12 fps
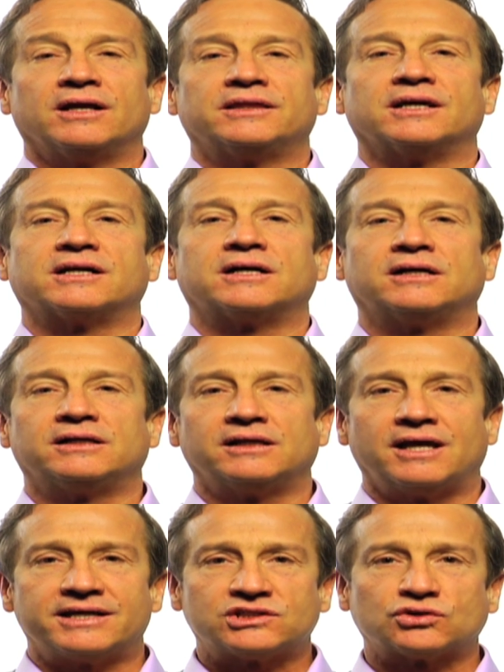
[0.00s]
The
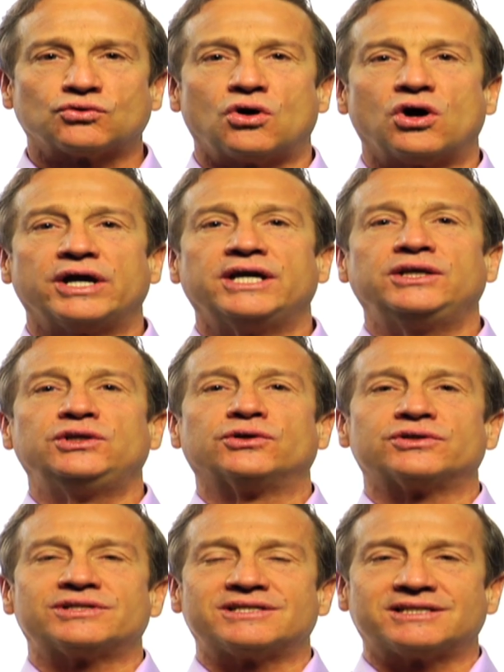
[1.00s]
cholesterol in
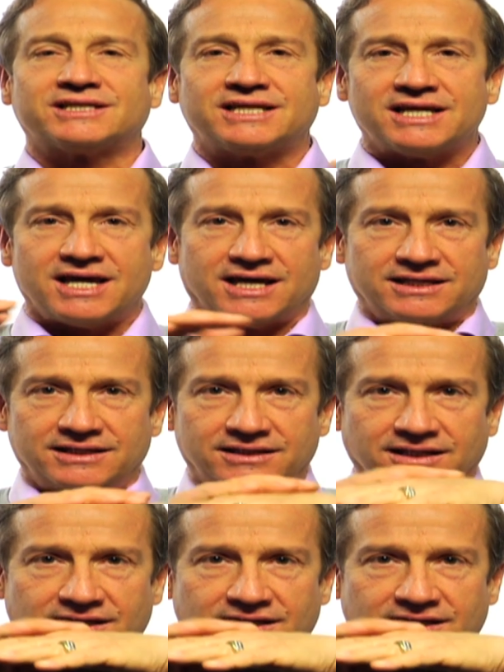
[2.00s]
your skin,